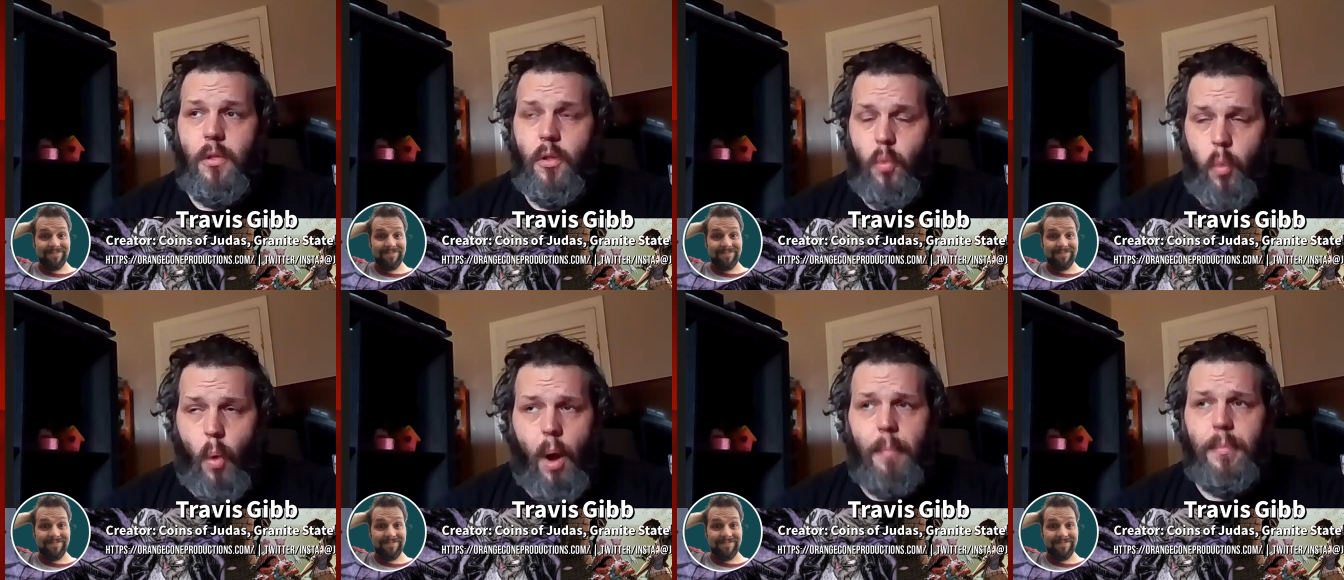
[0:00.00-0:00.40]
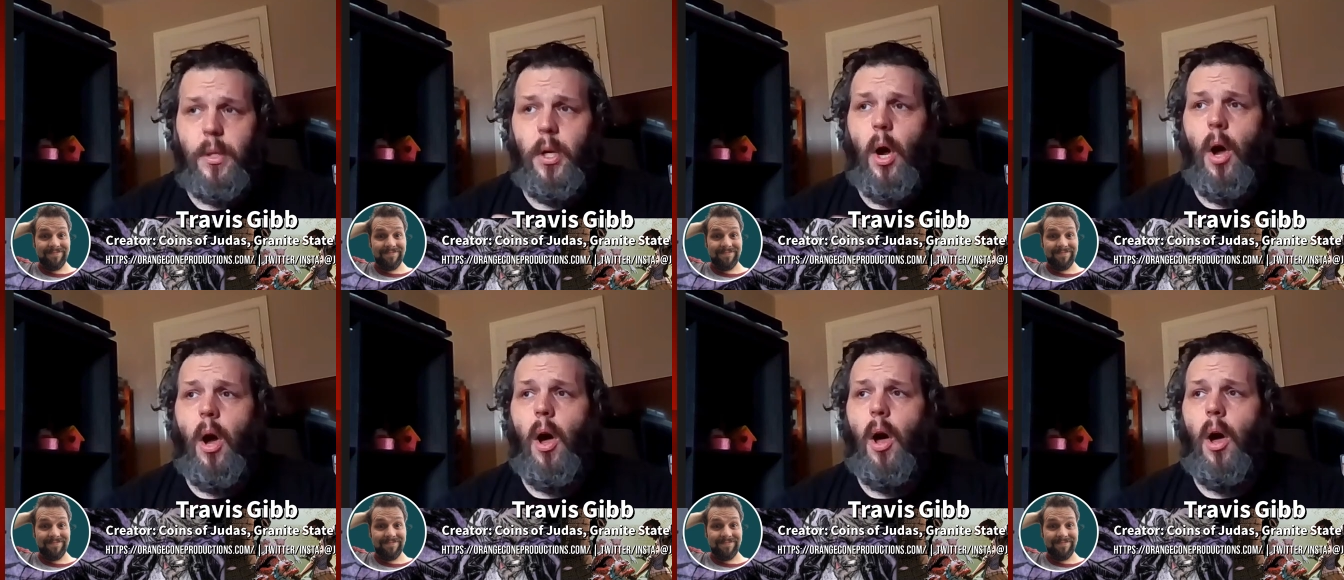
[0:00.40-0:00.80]
Speaker 1: Swamp
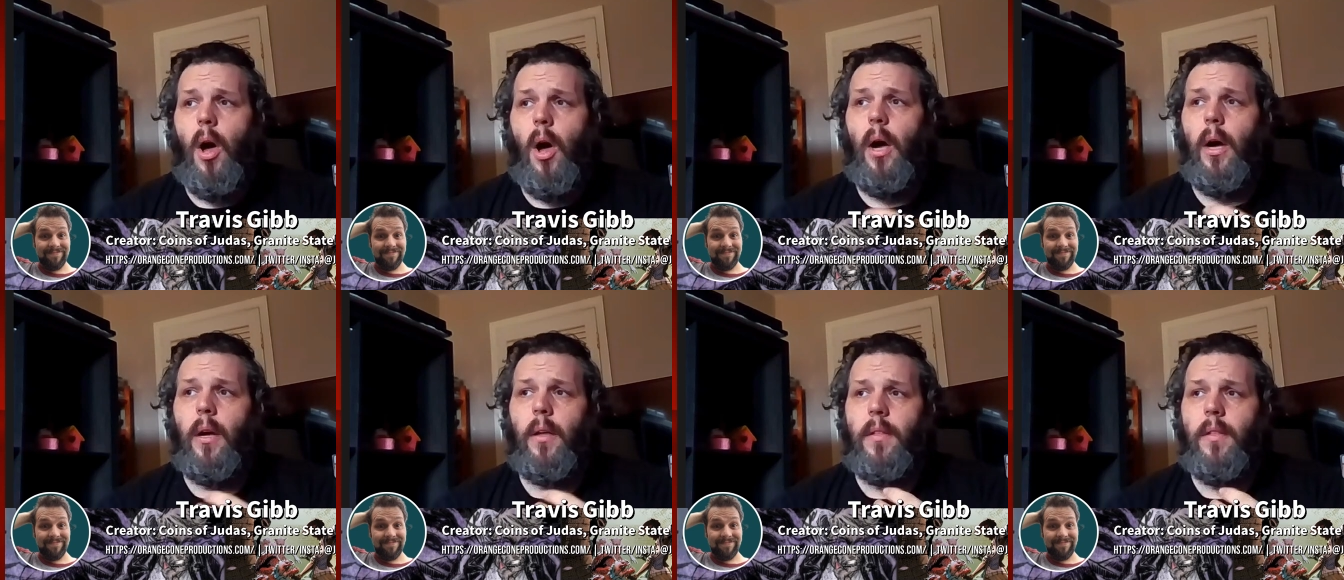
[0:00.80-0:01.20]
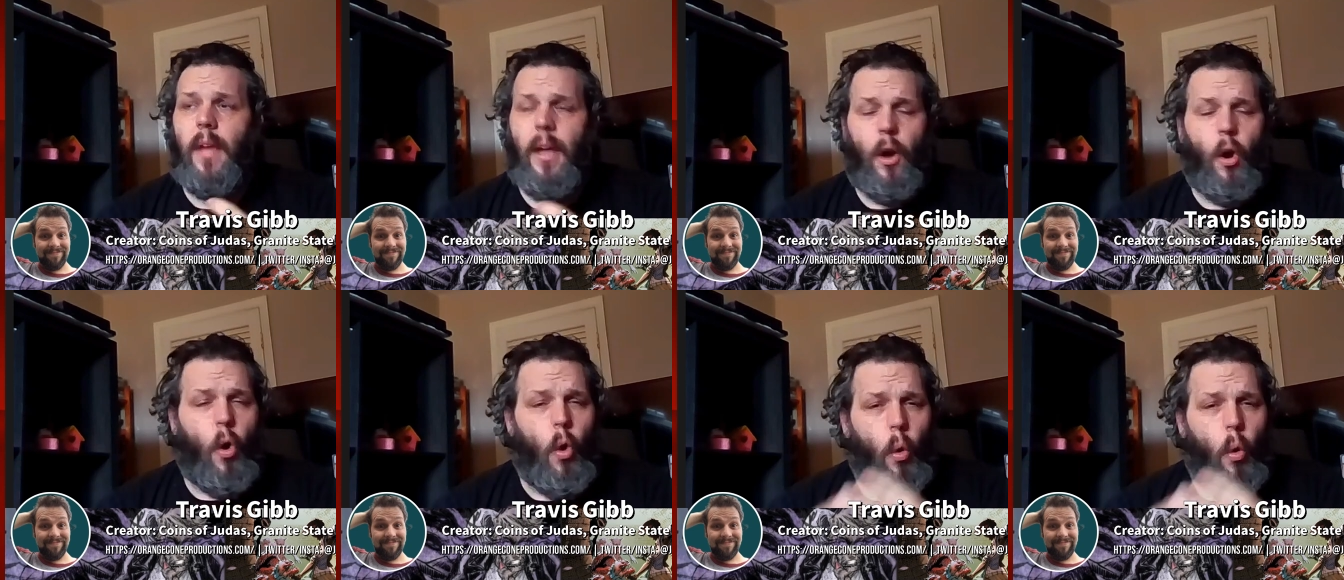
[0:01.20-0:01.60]
Dogs,
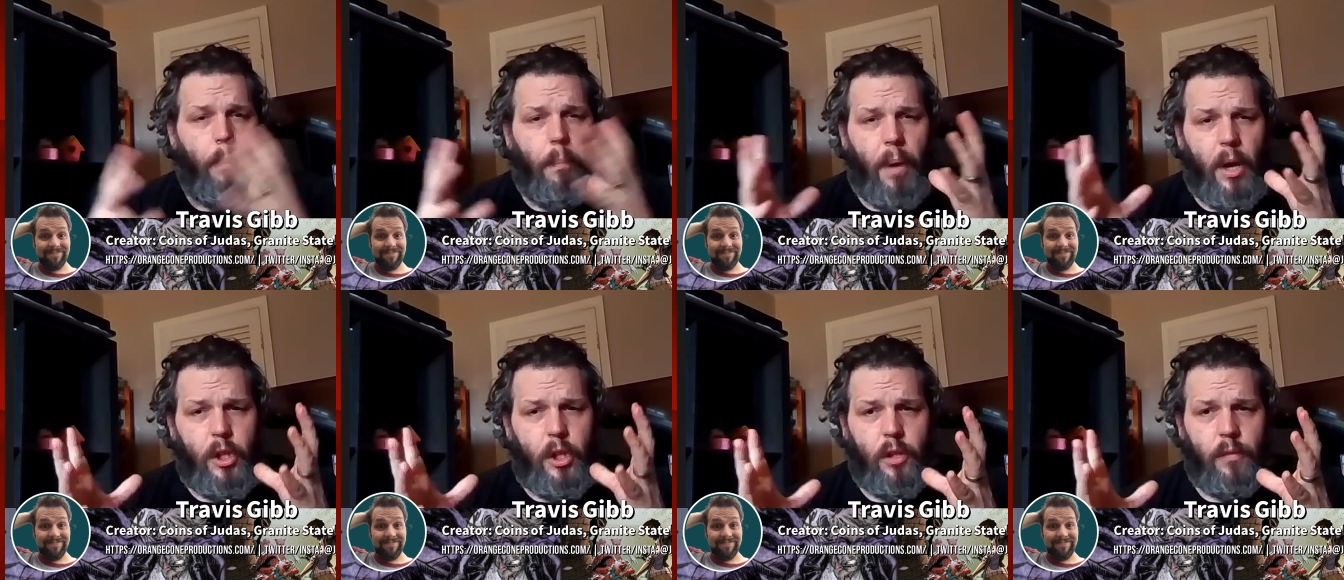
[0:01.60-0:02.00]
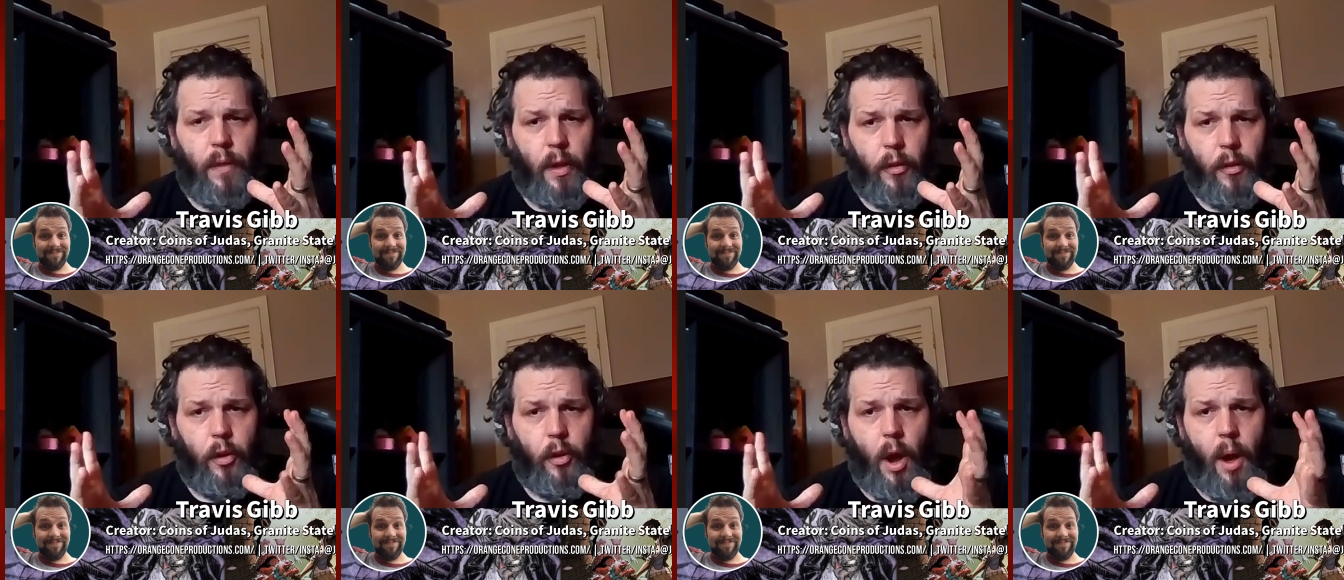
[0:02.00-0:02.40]
and a whole bunch of
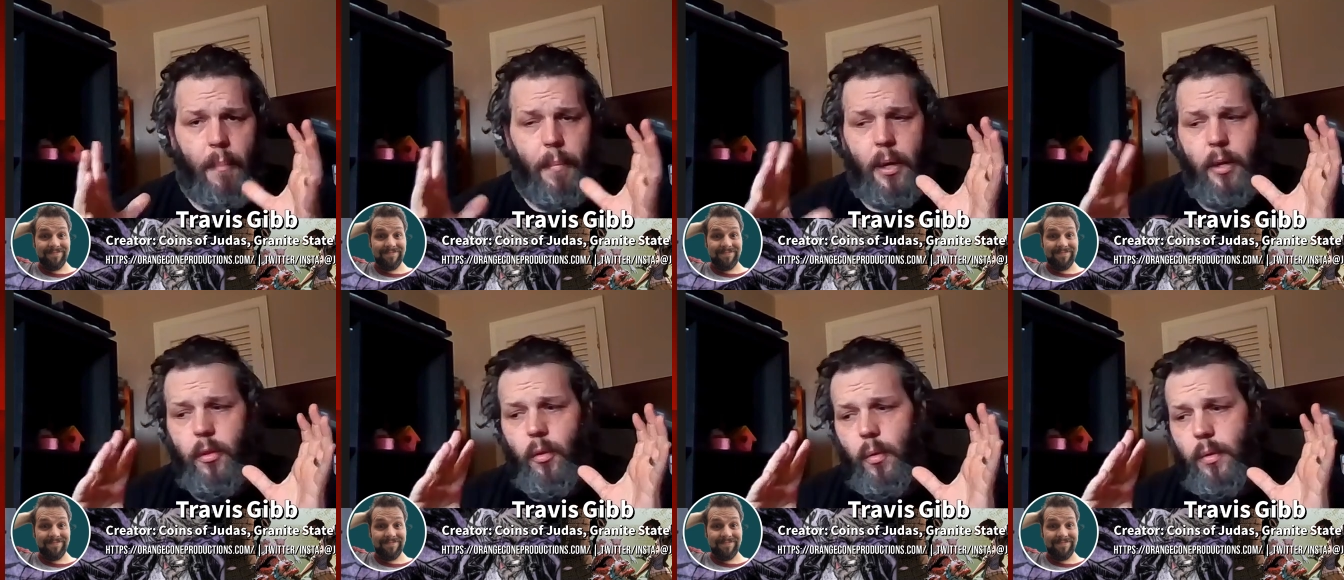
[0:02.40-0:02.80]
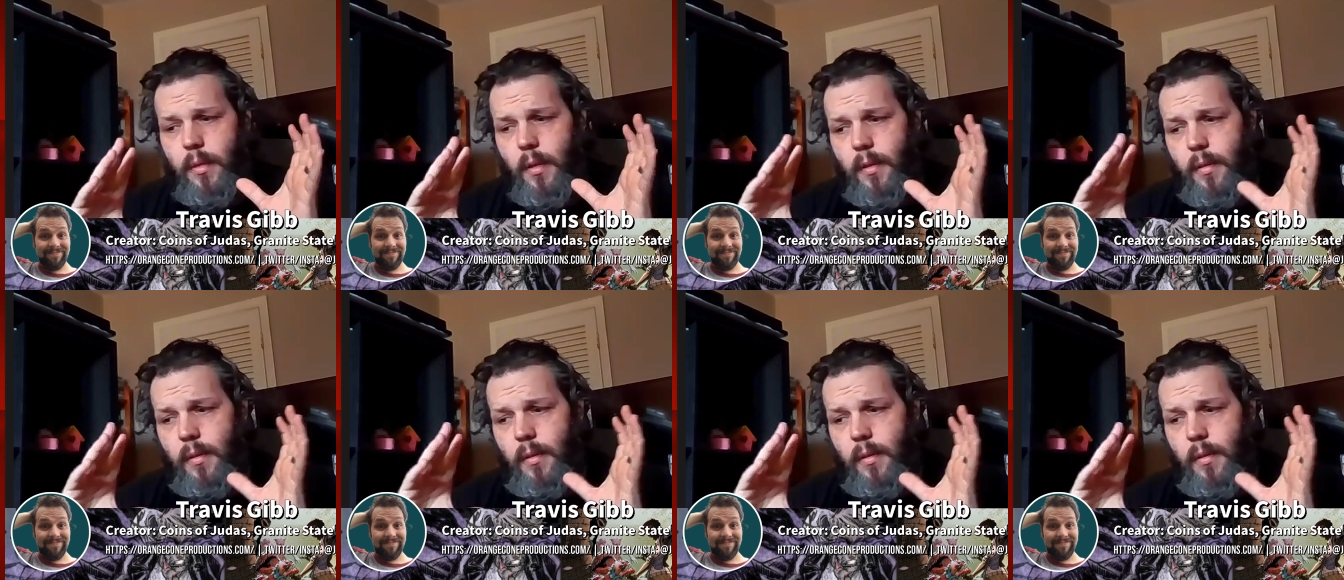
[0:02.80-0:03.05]
other comics. So it's a,